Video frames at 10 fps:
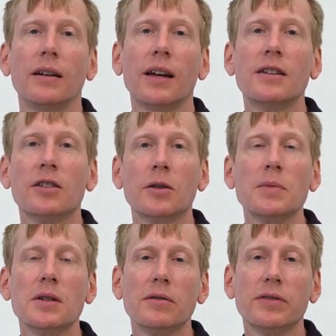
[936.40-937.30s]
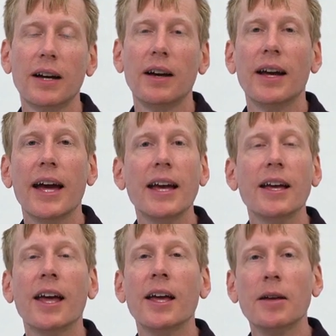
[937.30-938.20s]
in terms of
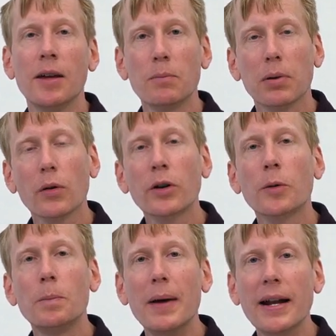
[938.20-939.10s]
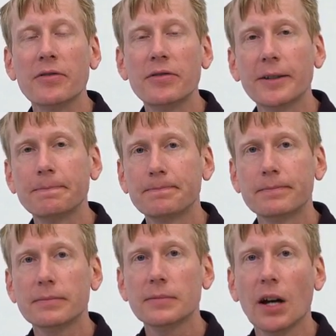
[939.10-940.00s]
a employer benefit
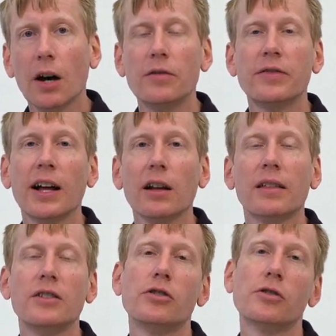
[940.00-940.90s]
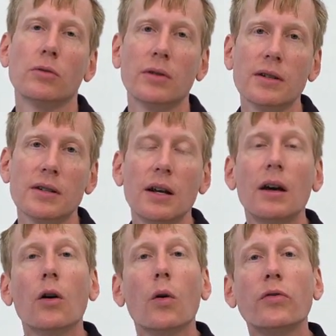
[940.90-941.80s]
of health insurance,
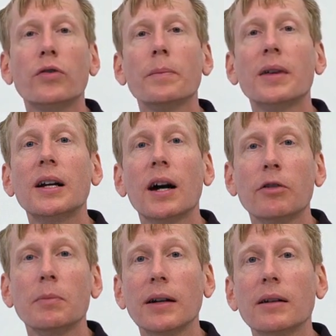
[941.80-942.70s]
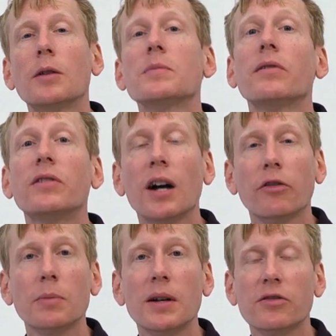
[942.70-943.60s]
or from the government in terms of
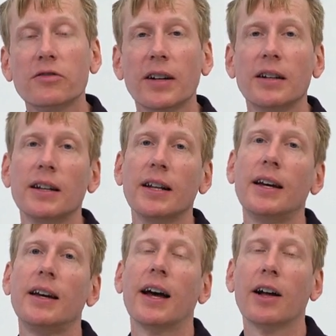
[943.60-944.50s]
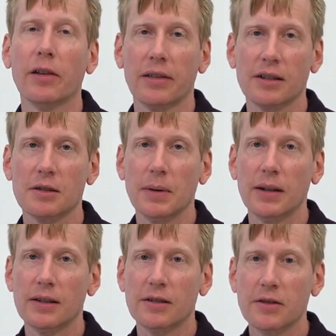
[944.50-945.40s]
government-funded health
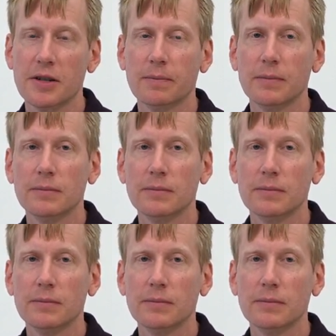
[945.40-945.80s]
expenditures.